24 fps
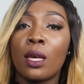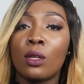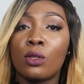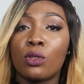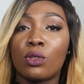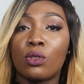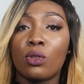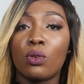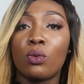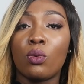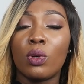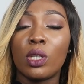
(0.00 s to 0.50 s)

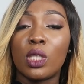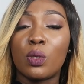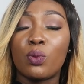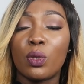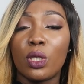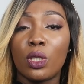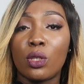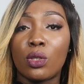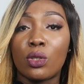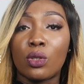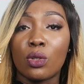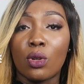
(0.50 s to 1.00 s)
So what we
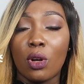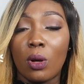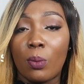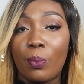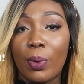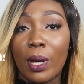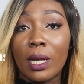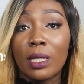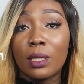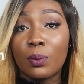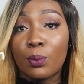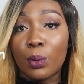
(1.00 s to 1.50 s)
used to call
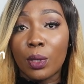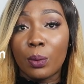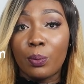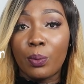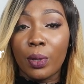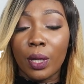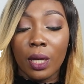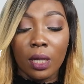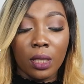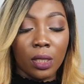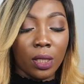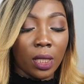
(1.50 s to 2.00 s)
passport
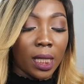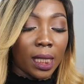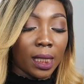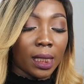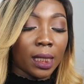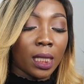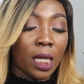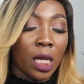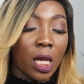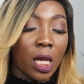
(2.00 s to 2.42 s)
pictures.